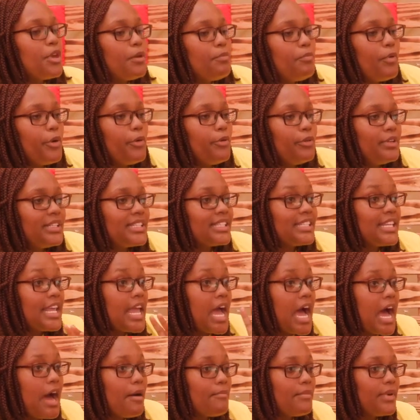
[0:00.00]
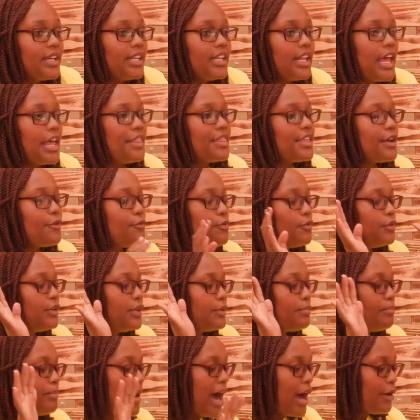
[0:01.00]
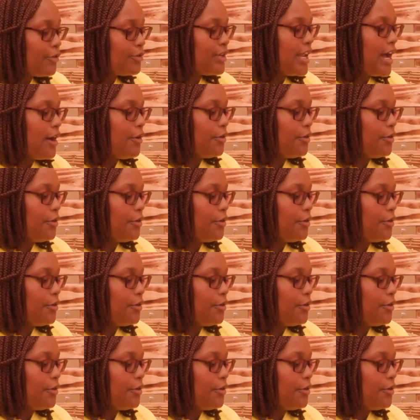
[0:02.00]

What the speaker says: people will see Haman and they would bow